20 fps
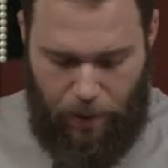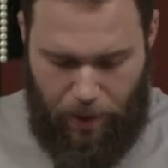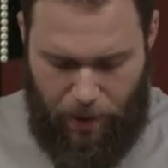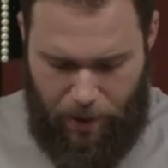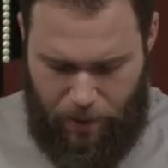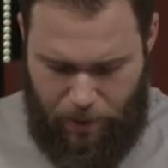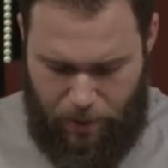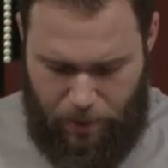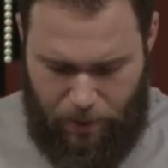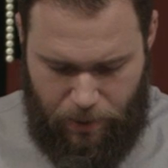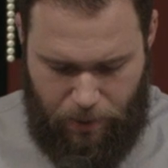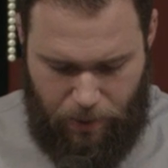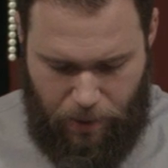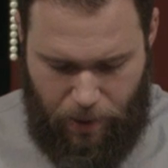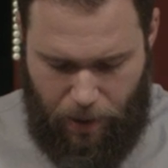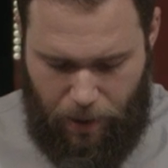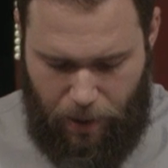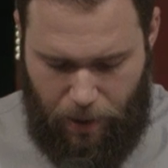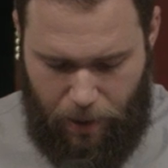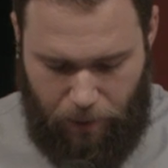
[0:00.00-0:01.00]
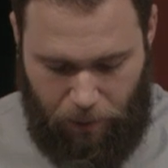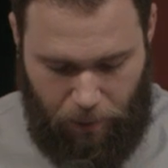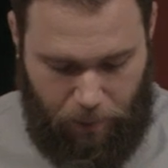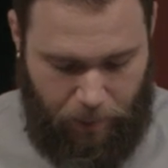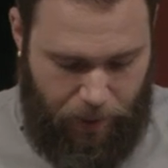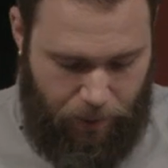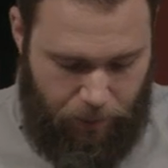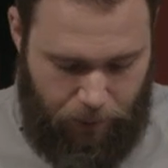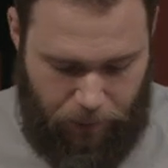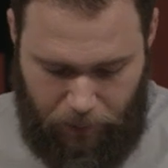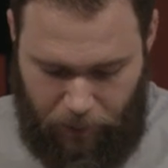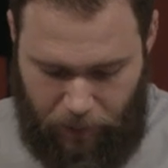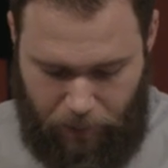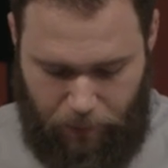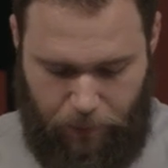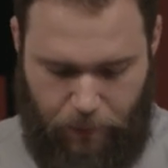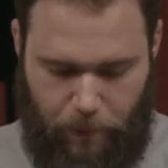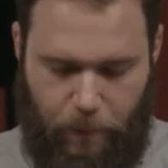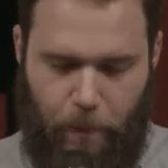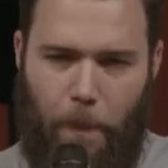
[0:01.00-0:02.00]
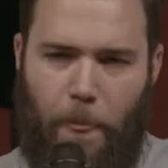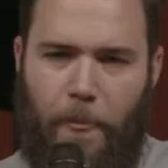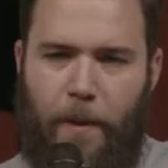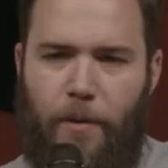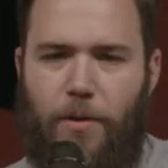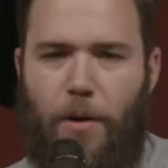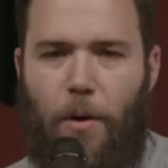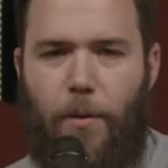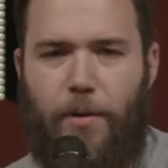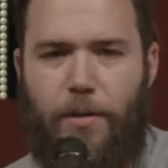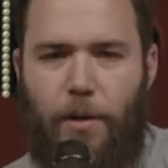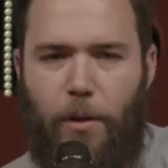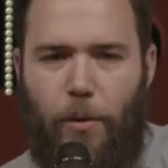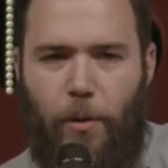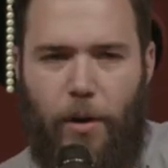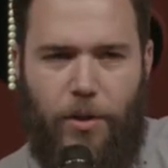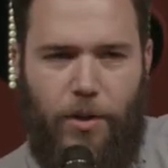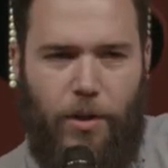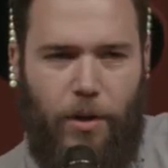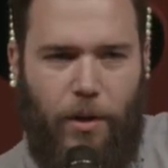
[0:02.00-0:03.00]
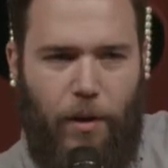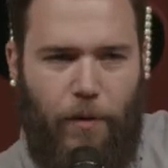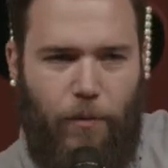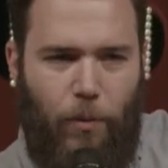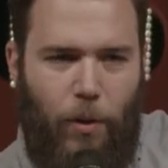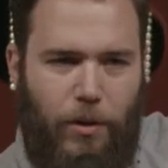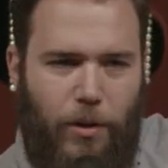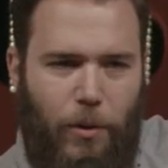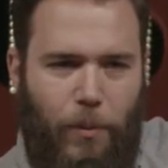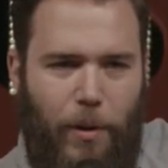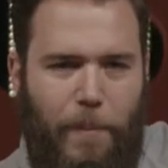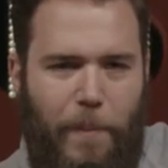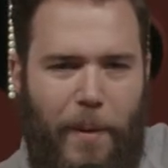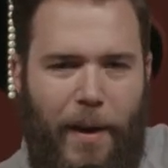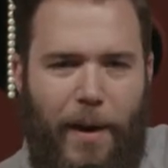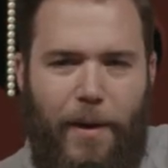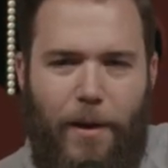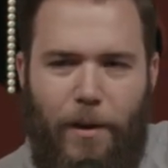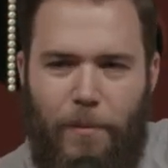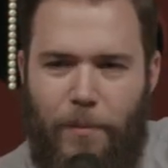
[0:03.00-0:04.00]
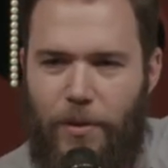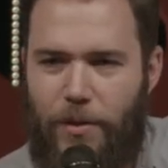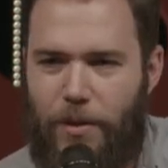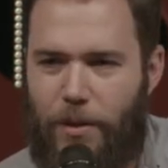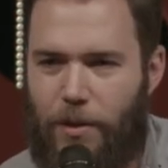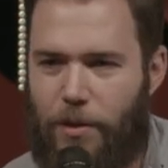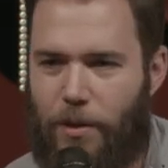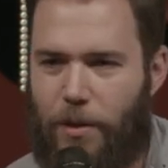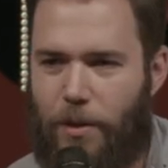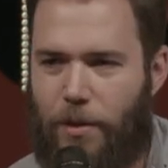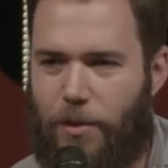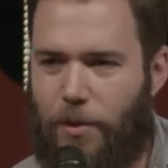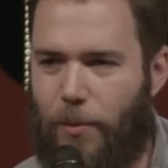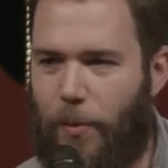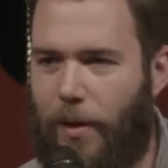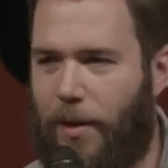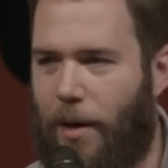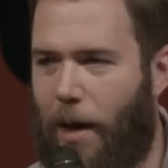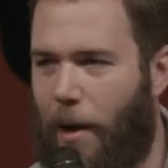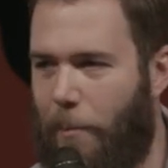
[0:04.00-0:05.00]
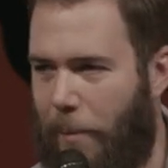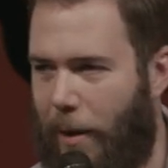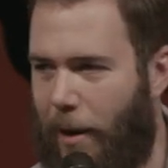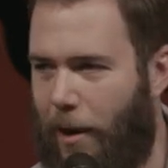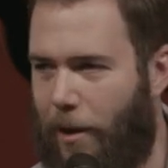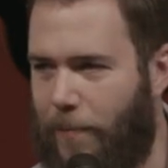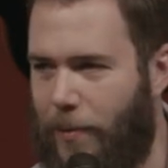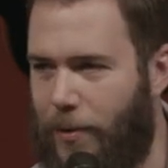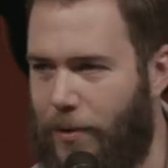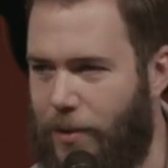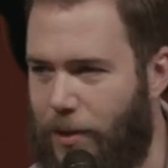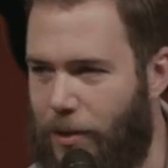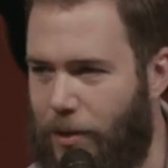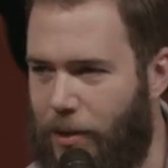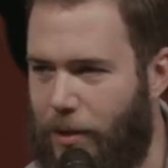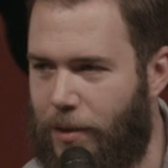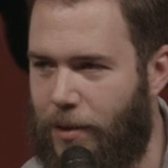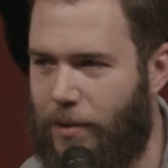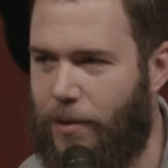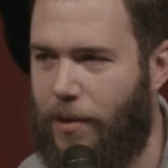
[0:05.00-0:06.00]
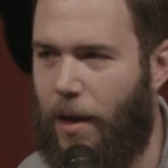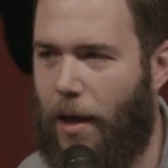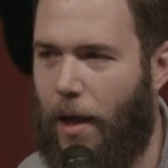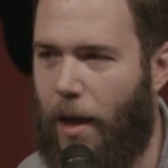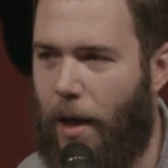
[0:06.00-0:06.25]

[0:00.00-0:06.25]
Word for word: And uh, I mean, there's always the question of, well, do we pay our musicians? Do we not pay our musicians?